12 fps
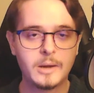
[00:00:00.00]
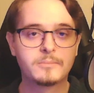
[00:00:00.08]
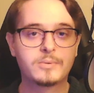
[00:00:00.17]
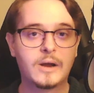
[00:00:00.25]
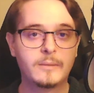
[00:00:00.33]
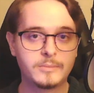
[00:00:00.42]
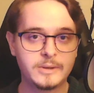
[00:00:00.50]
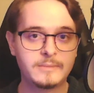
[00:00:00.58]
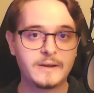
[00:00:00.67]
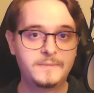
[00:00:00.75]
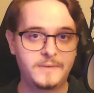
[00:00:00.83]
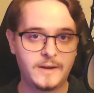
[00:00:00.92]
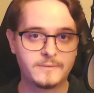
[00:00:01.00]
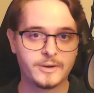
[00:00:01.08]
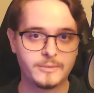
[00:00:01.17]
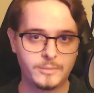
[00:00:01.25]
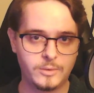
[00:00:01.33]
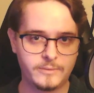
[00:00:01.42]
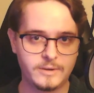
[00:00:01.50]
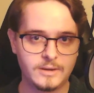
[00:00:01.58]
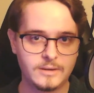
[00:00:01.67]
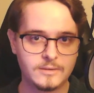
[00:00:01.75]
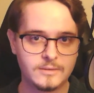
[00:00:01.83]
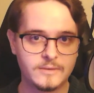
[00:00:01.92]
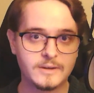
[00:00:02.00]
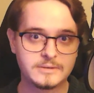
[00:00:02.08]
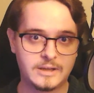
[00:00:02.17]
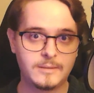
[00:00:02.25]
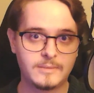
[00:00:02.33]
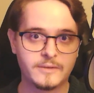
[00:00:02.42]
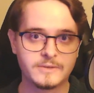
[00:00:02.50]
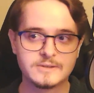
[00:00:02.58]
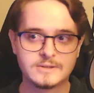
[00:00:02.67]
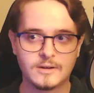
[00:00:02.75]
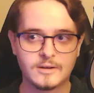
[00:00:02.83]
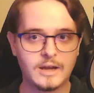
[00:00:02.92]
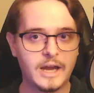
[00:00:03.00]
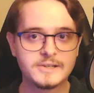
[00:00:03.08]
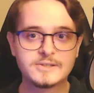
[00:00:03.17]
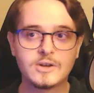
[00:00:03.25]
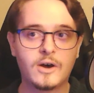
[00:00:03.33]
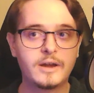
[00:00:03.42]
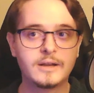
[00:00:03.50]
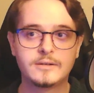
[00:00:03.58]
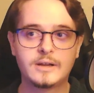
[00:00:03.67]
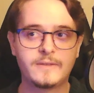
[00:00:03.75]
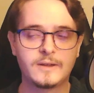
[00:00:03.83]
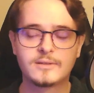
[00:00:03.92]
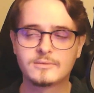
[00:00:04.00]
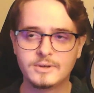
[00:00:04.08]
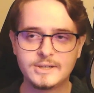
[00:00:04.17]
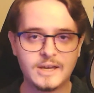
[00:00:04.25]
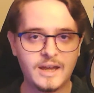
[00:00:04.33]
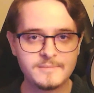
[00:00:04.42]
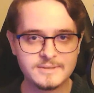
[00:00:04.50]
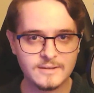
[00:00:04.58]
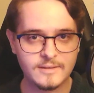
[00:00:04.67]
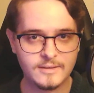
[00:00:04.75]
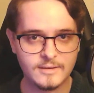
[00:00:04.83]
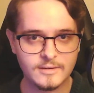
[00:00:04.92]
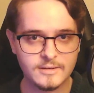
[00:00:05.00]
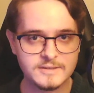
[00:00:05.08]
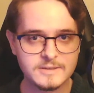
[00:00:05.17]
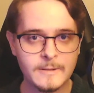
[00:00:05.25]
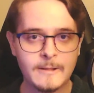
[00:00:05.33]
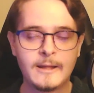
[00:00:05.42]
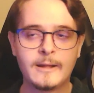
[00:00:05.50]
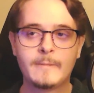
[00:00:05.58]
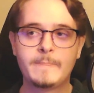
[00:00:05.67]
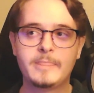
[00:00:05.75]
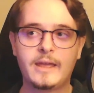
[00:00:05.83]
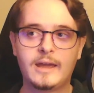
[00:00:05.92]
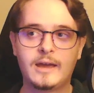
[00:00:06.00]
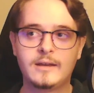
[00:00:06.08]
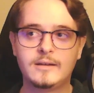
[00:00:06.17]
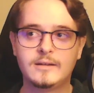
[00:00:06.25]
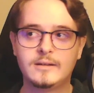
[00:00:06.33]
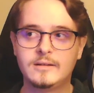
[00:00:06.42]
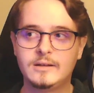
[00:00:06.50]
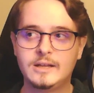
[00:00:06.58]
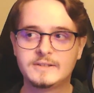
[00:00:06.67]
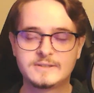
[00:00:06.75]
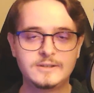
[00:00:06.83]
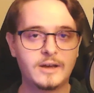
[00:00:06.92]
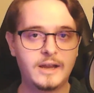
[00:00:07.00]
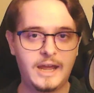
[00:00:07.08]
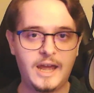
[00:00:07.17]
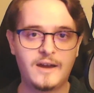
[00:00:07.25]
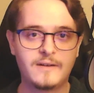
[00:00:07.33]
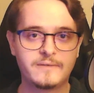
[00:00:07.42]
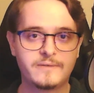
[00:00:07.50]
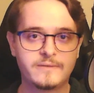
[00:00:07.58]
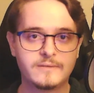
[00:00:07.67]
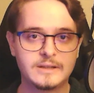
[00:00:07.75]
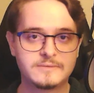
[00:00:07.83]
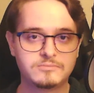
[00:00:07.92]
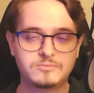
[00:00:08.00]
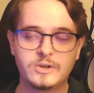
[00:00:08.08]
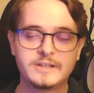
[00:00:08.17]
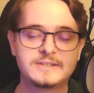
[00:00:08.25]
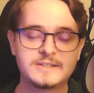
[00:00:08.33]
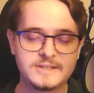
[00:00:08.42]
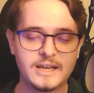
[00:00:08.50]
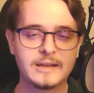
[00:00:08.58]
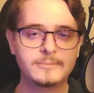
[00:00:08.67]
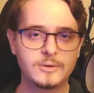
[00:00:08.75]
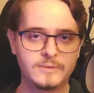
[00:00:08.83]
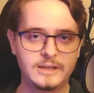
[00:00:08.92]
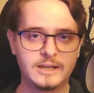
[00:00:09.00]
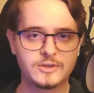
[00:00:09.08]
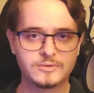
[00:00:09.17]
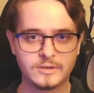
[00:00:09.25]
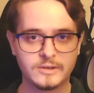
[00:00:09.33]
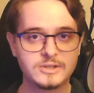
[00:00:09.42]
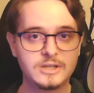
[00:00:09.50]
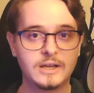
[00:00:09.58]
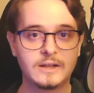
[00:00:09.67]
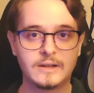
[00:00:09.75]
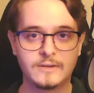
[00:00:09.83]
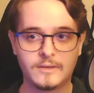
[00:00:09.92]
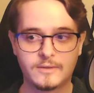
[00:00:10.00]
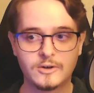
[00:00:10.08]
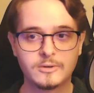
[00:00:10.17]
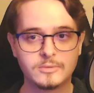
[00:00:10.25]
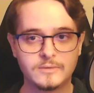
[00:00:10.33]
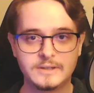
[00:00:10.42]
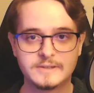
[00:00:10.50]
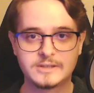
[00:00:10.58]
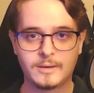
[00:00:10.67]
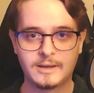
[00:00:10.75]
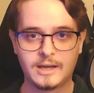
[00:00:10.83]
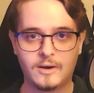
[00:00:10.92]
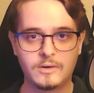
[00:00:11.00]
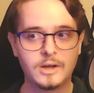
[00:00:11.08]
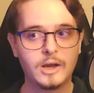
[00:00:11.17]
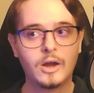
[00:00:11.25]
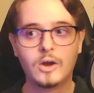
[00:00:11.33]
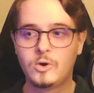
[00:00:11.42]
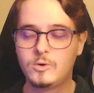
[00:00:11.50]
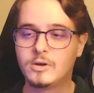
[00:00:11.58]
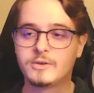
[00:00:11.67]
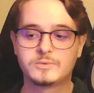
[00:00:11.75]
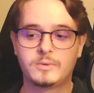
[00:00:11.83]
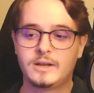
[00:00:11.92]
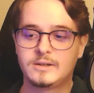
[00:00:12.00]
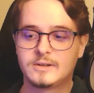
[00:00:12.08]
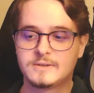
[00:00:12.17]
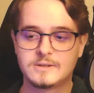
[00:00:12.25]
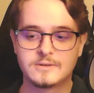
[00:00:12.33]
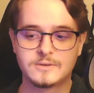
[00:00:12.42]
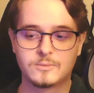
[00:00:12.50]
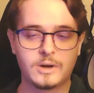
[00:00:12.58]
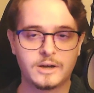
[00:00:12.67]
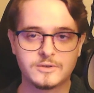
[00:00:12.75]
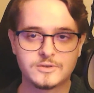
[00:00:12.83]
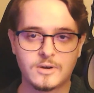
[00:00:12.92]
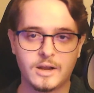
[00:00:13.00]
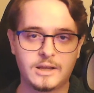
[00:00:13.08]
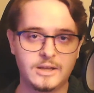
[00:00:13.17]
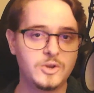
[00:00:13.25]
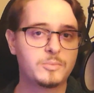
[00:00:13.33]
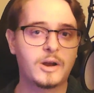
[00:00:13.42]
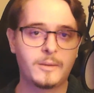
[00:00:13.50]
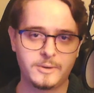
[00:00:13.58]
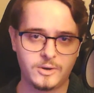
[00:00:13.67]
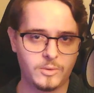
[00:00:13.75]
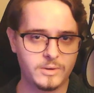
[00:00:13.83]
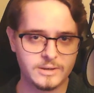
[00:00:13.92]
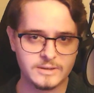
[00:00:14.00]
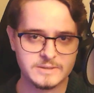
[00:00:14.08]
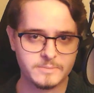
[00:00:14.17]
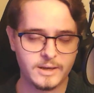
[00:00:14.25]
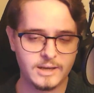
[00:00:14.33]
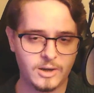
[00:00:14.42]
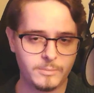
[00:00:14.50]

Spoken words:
Probably my favorite movie that came out this year. I saw it, I think, 3 times in theaters, and it's gonna have, it's the second movie in a trilogy, and the third movie is coming out who knows when, because there's a writer's strike, and you probably know what it is by now.